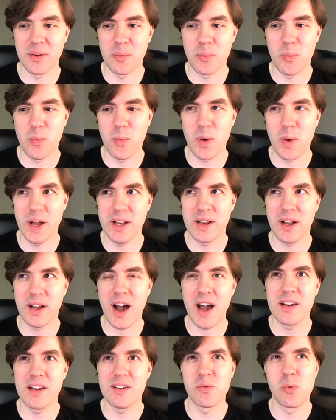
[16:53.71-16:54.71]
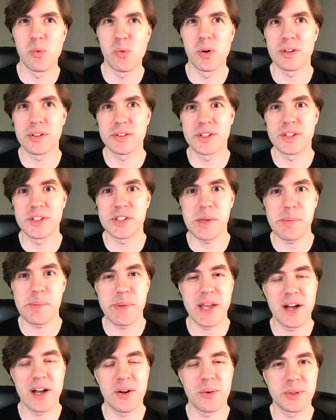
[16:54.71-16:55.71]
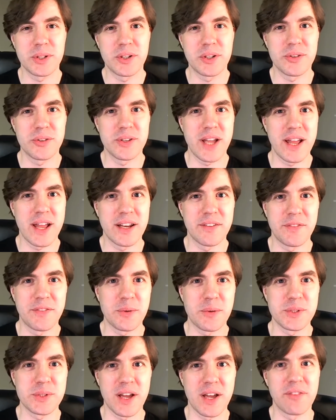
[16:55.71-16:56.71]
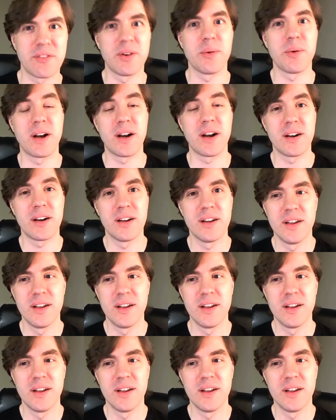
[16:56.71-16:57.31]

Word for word: what kind of world the GPL would create if it was everywhere